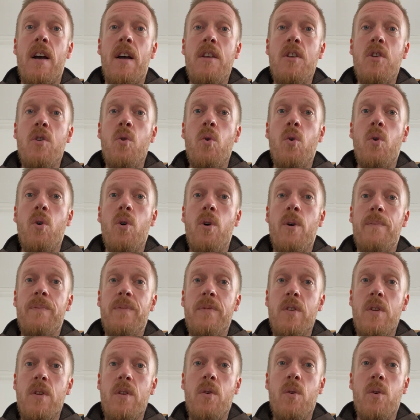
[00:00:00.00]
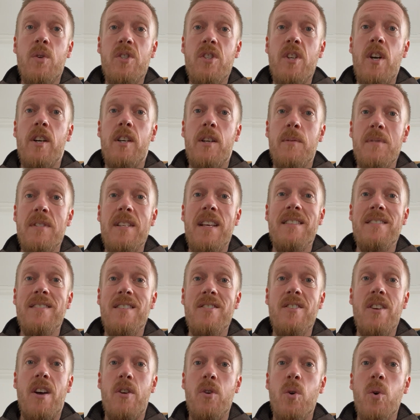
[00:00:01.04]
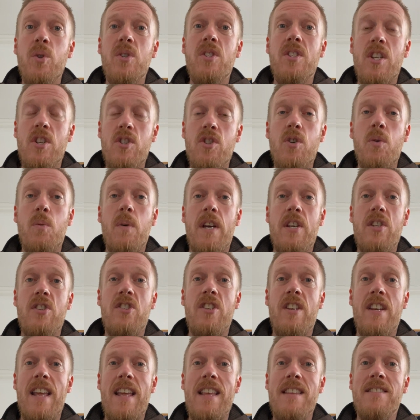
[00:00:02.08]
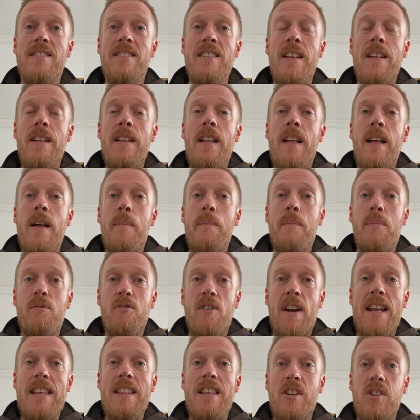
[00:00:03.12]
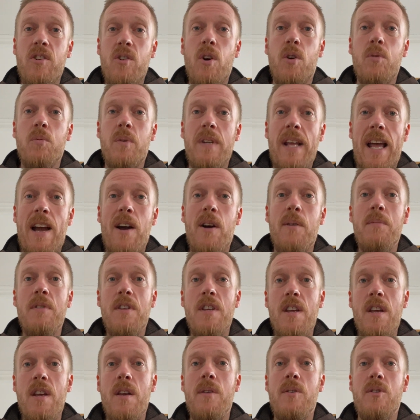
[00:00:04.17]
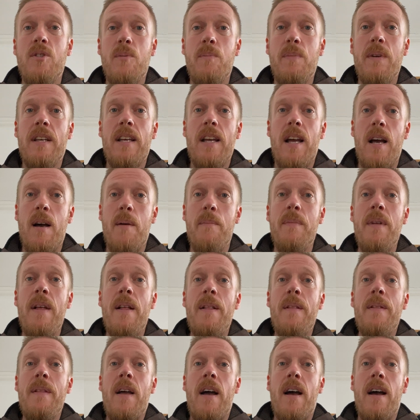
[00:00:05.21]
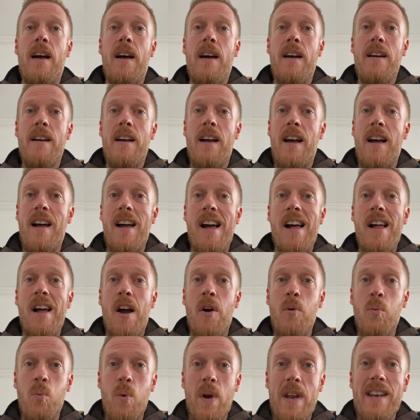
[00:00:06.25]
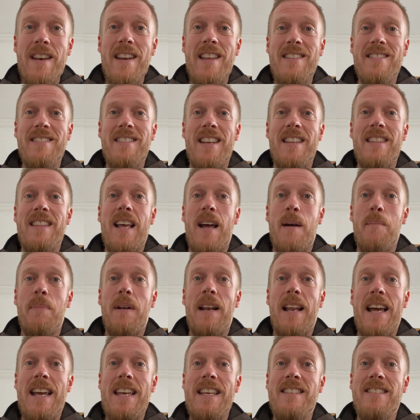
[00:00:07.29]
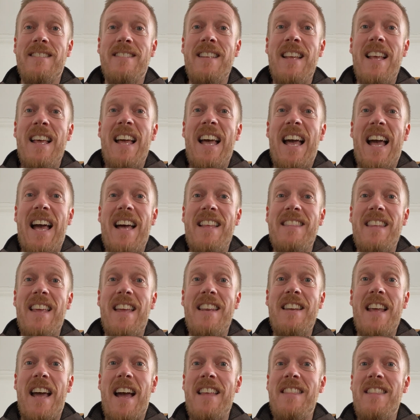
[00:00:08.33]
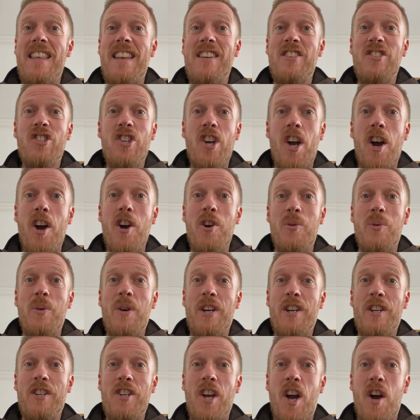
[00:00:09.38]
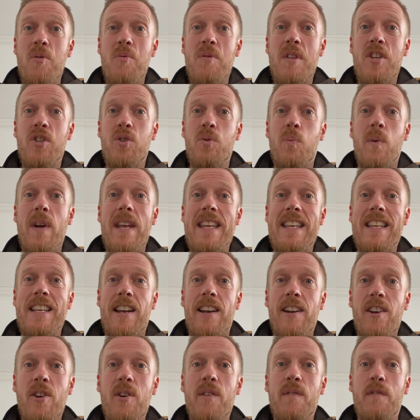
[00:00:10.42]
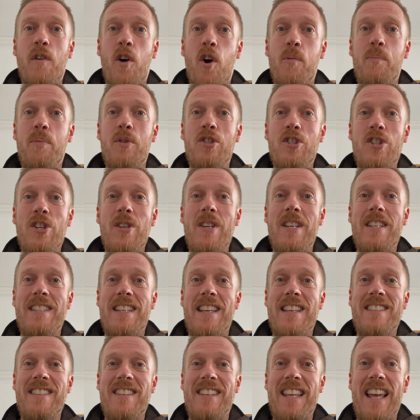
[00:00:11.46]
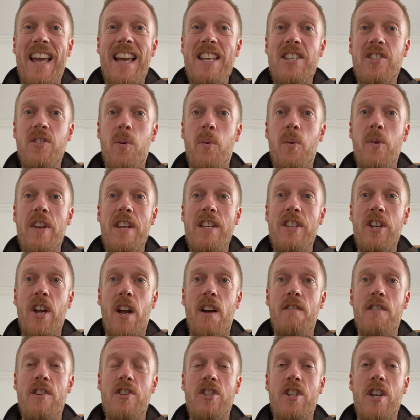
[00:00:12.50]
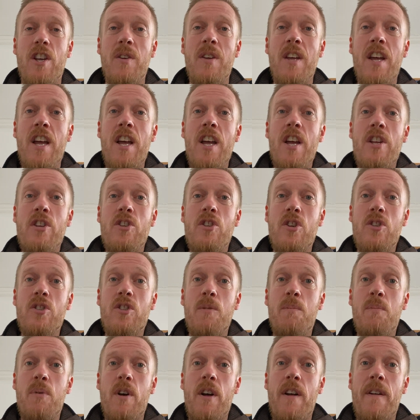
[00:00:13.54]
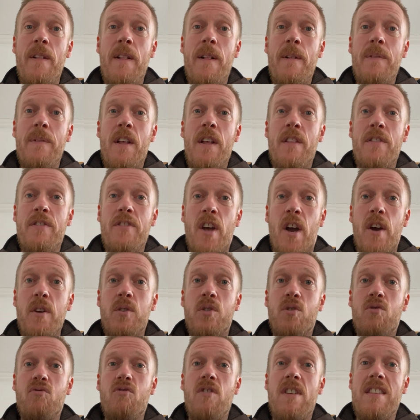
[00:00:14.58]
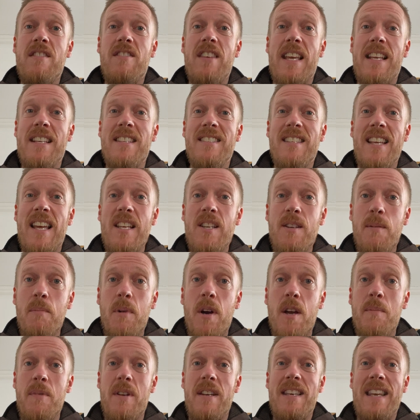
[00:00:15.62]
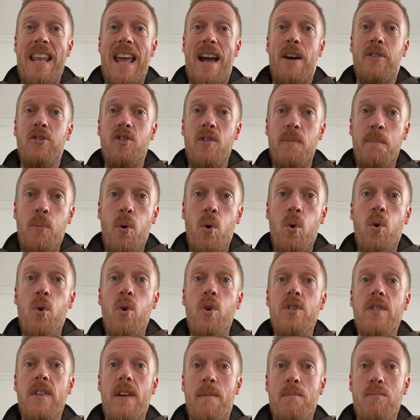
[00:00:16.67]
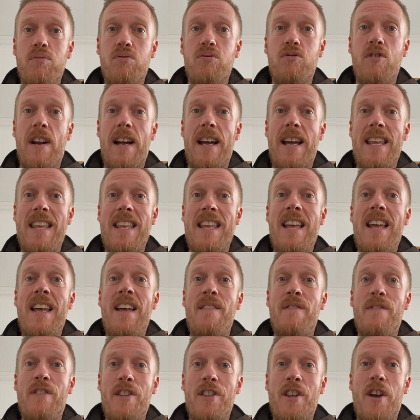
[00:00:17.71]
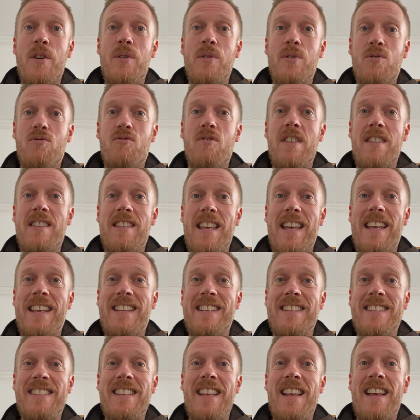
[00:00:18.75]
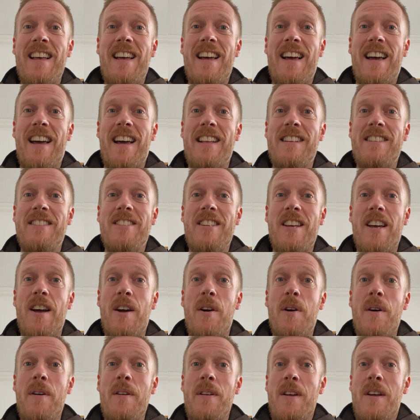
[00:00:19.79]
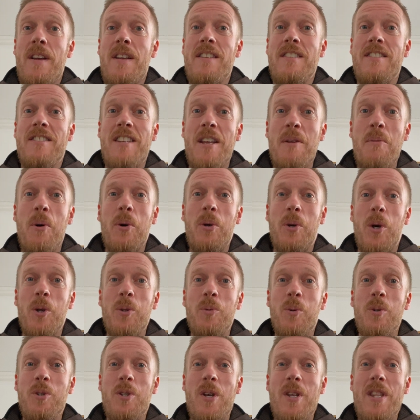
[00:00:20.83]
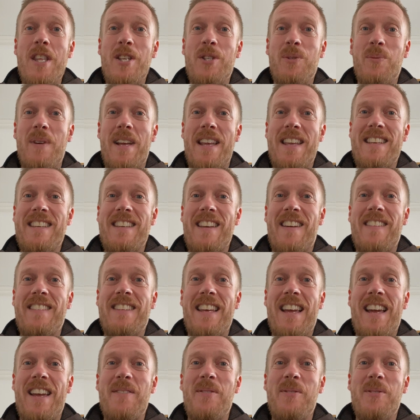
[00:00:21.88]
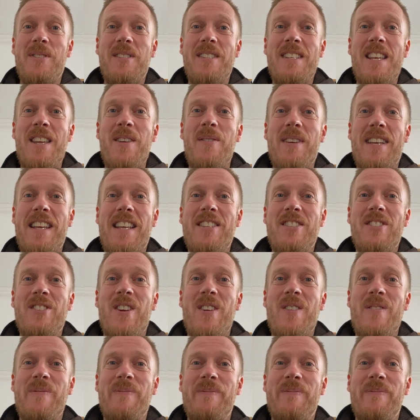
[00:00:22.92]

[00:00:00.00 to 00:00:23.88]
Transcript: your circumstances are, your situation is. Pray that God would help you to become a witness in that place. And then go this week and look for opportunities, okay? So I want to encourage you just to put those three things. Take a moment now to pause and pray for those three things and see what God will do this week, okay? We'll see you again soon.